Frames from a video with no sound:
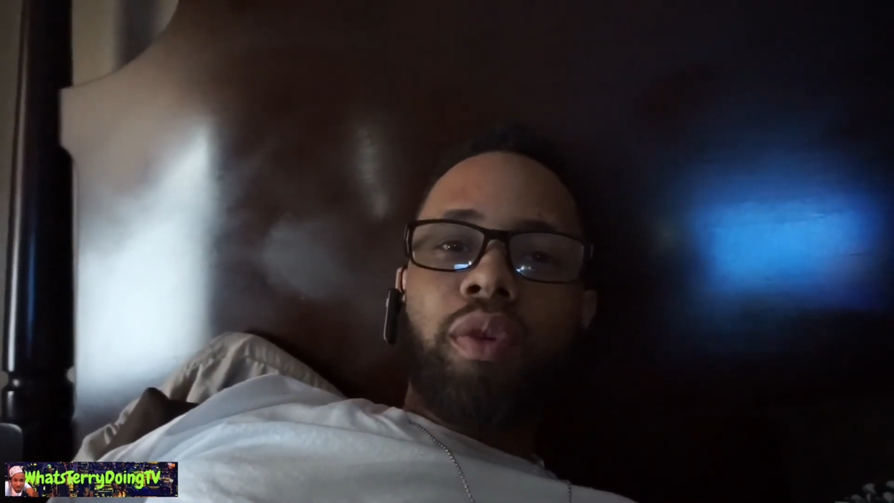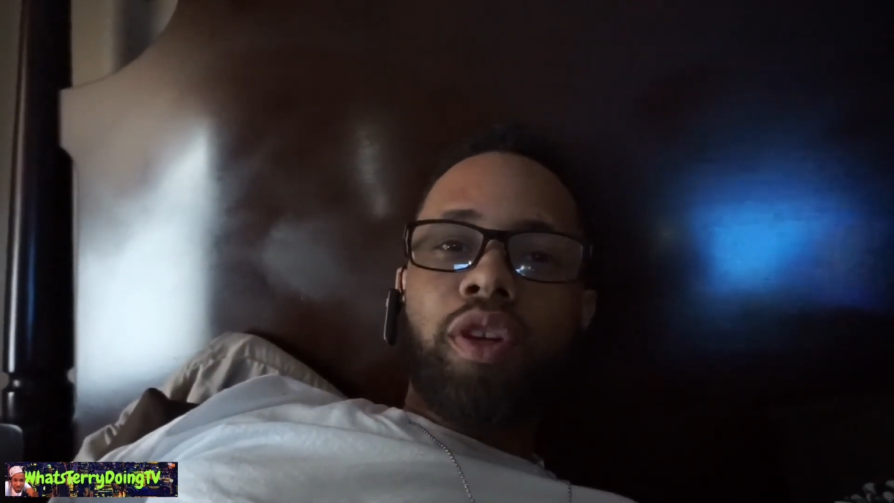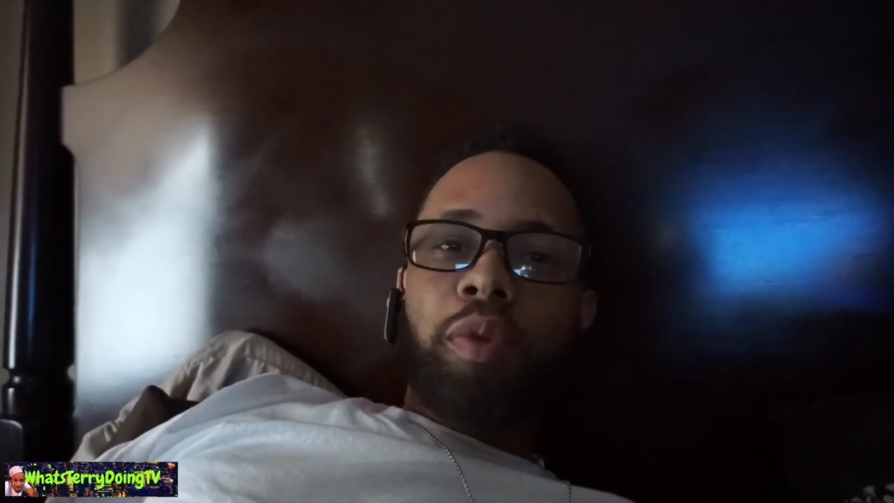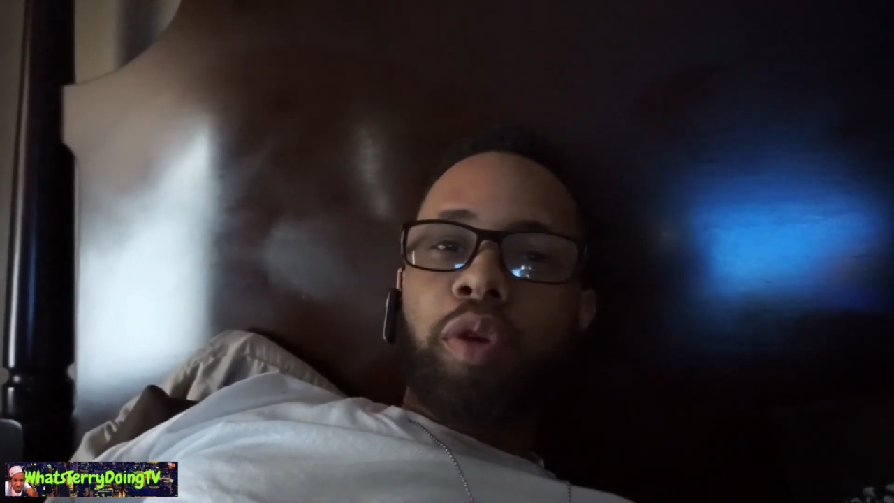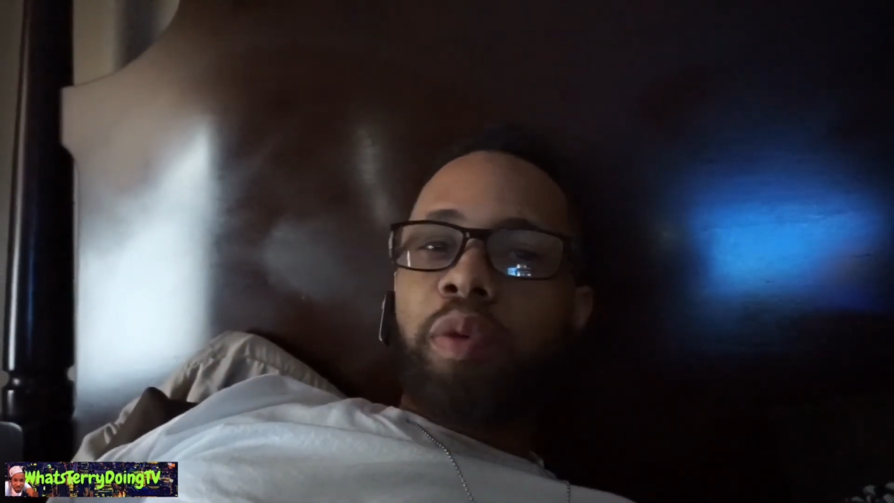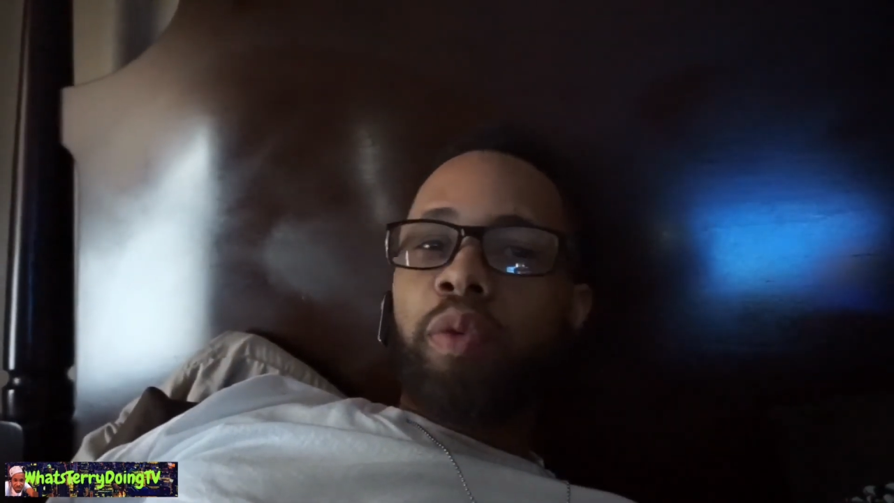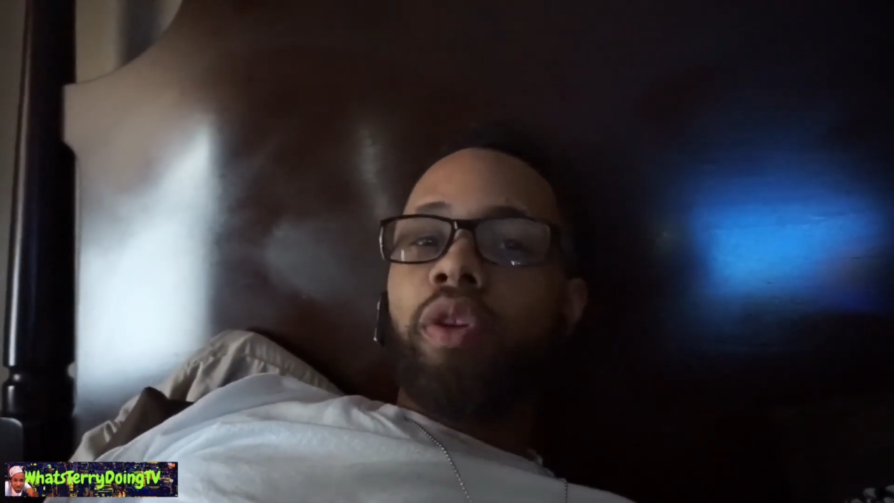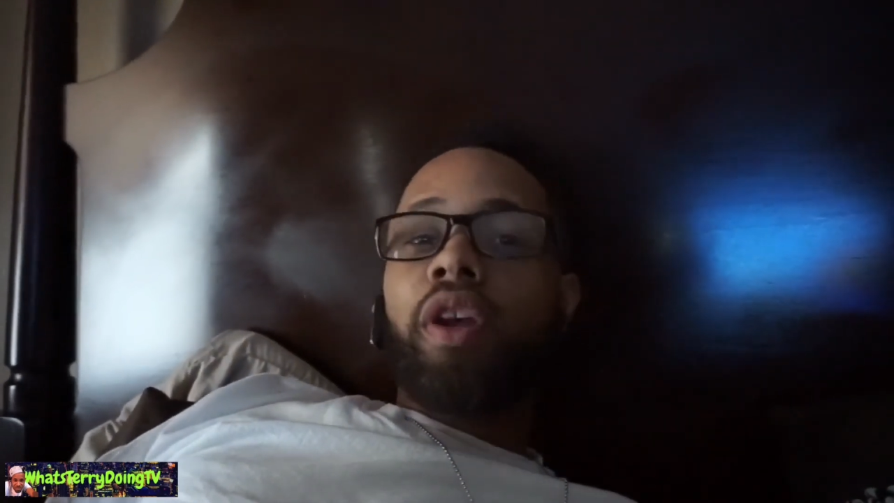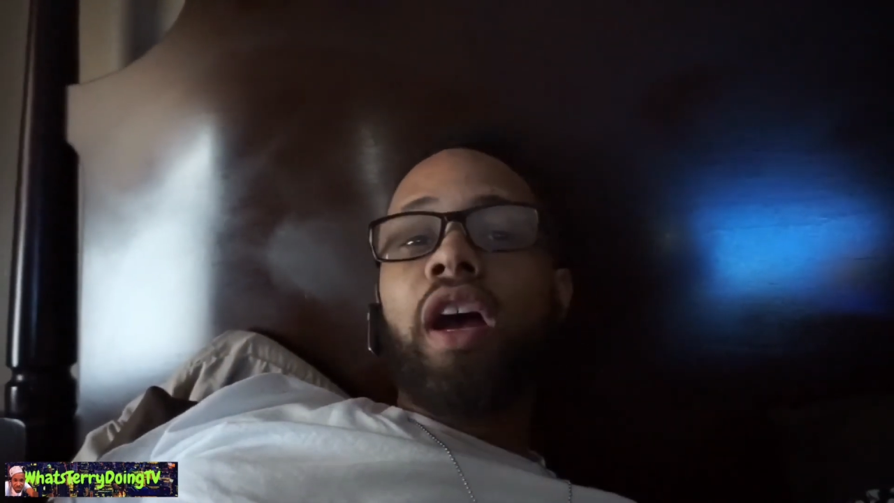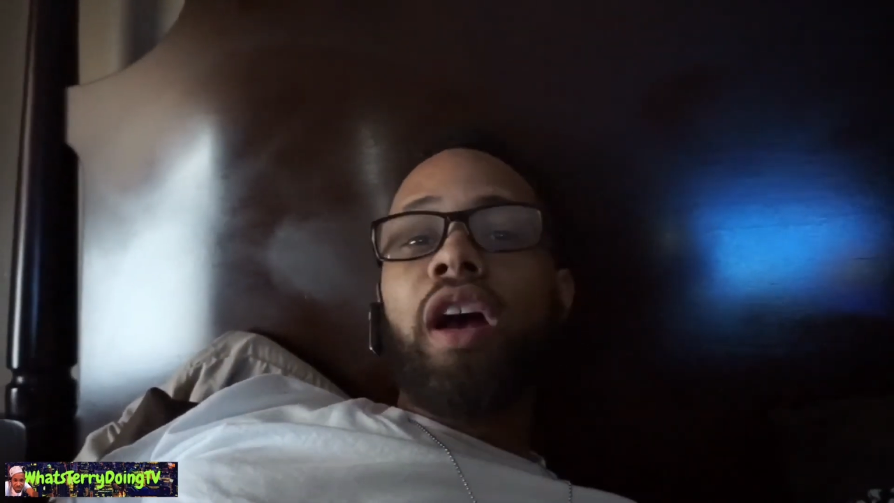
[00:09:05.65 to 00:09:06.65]
where it's multiple people in
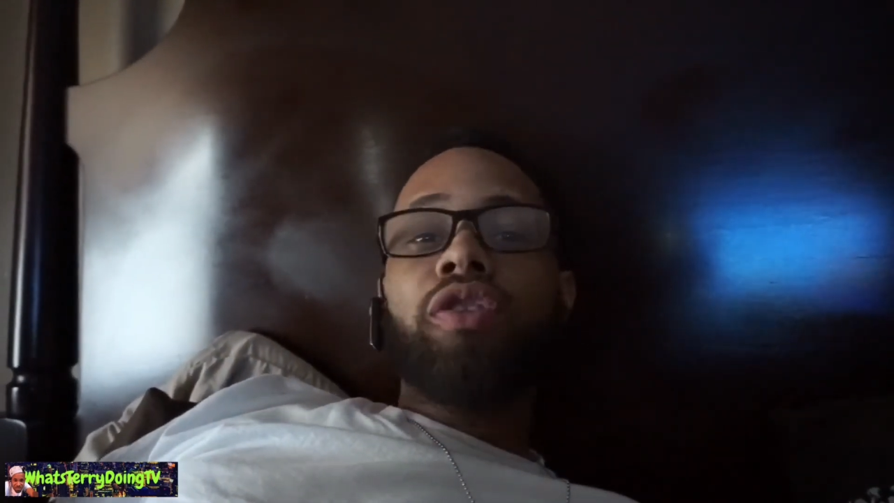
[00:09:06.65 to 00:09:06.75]
the house.